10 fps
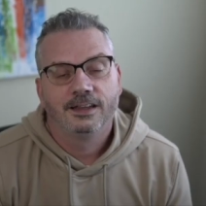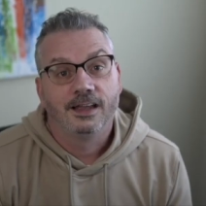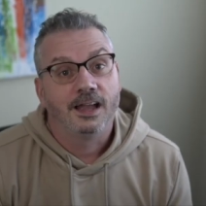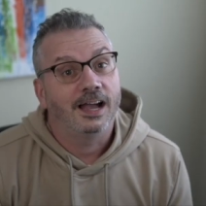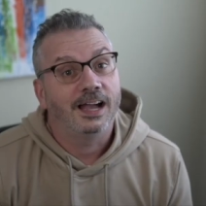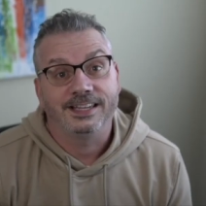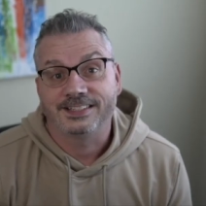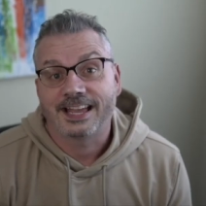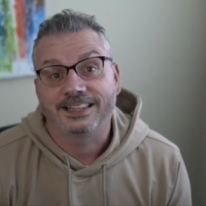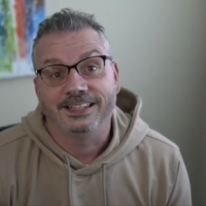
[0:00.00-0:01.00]

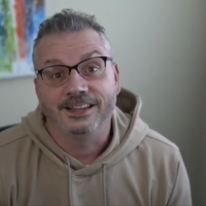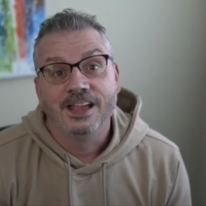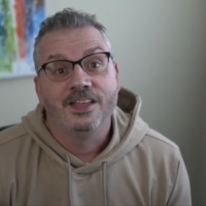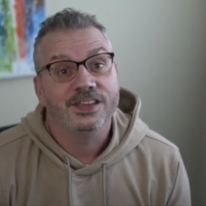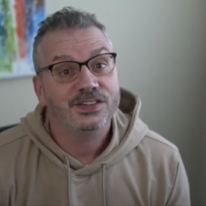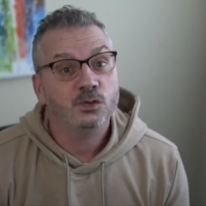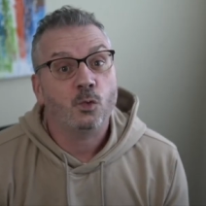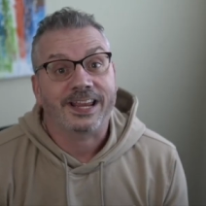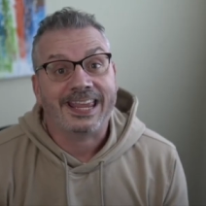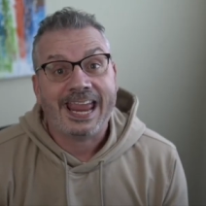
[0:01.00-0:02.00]
Exactly. This is
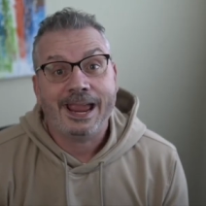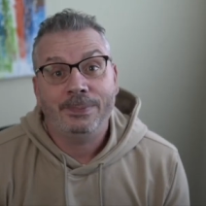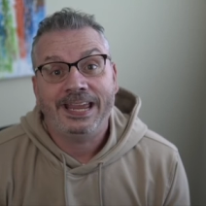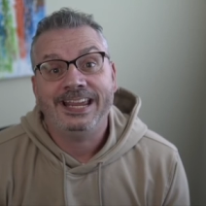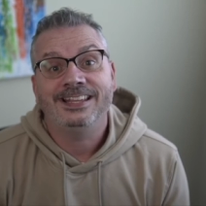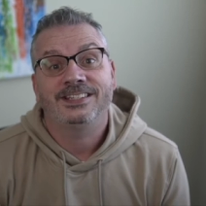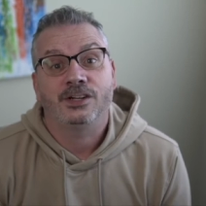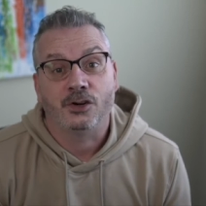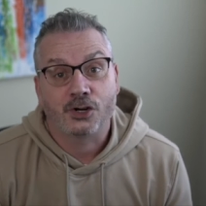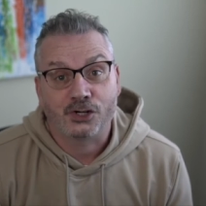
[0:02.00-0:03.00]
where campaigns and
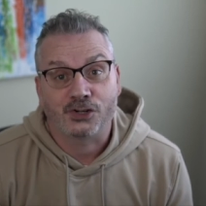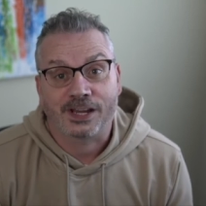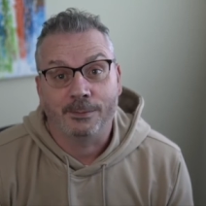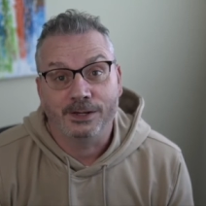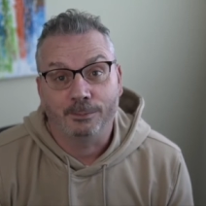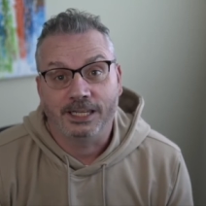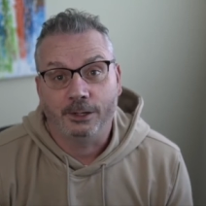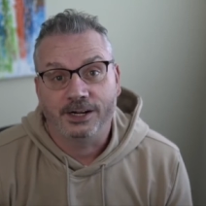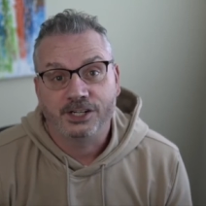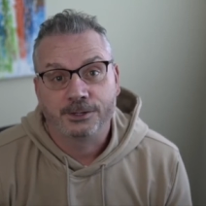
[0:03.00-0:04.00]
nurtures come into play,
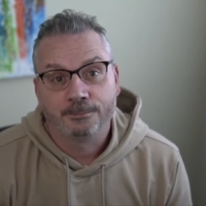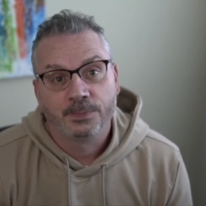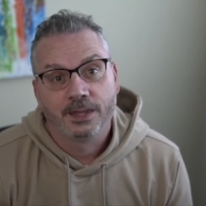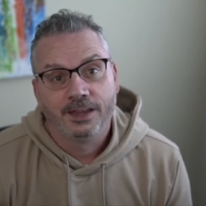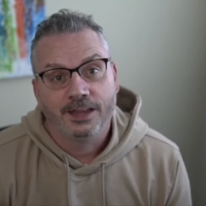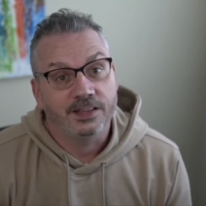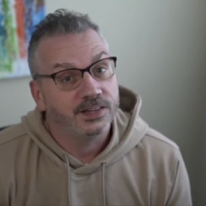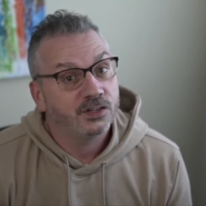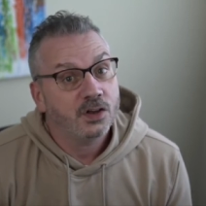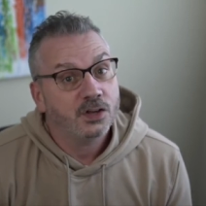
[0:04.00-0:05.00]
Rich. And
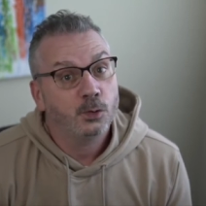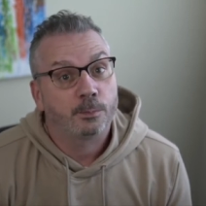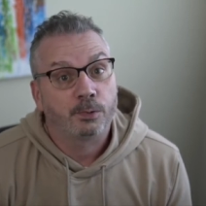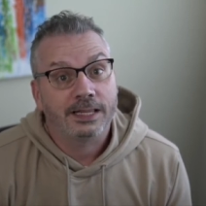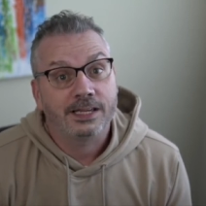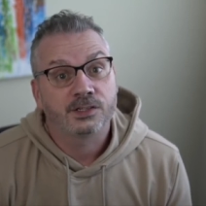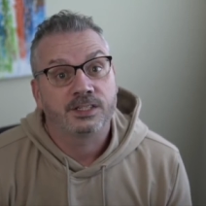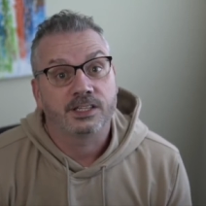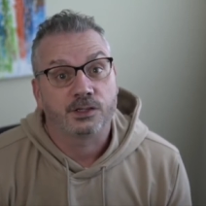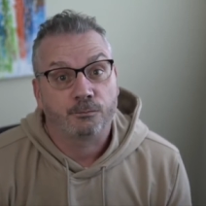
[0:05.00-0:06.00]
it's also a place
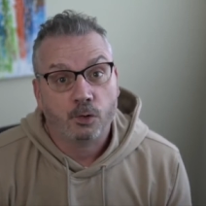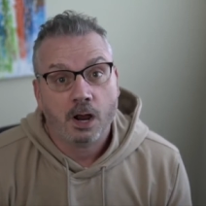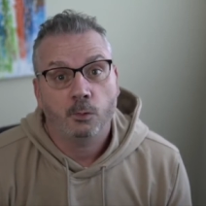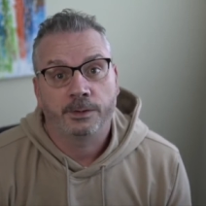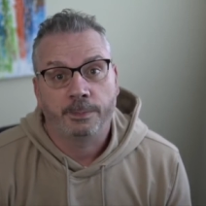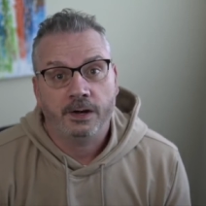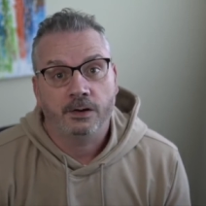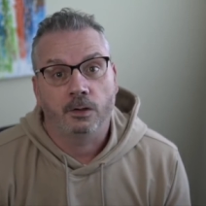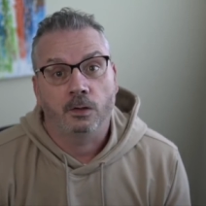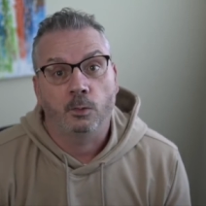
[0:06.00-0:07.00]
that's fraught with
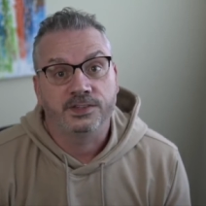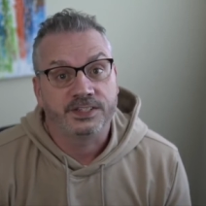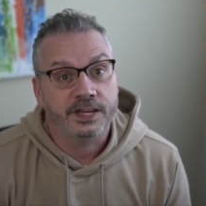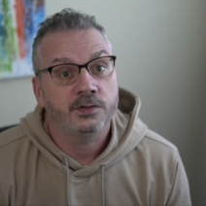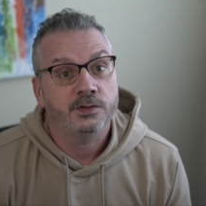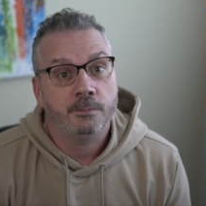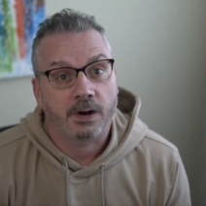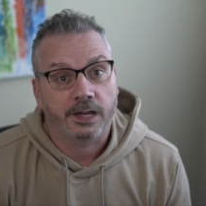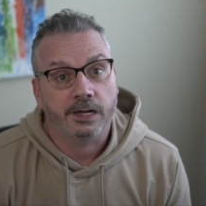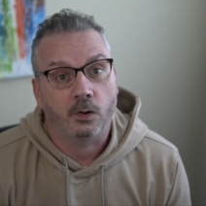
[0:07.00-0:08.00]
peril when sales and
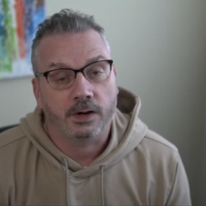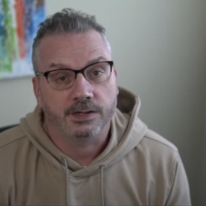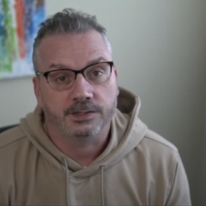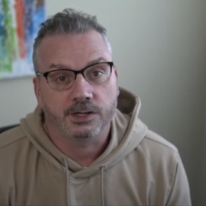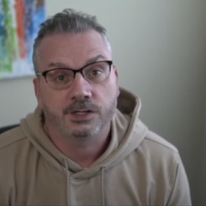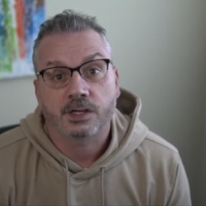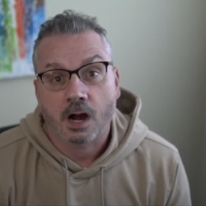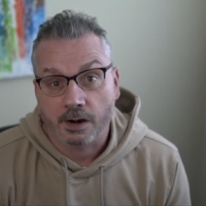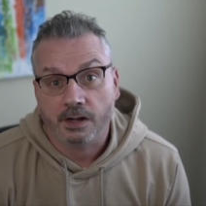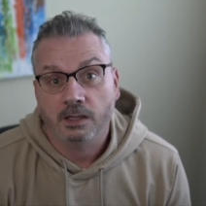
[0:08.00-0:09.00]
marketing organizations
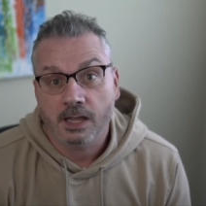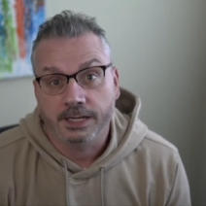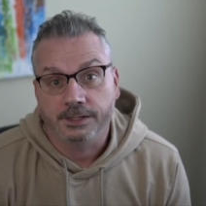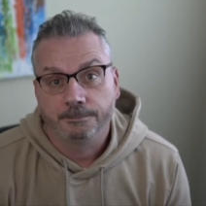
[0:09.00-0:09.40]
aren't aligned.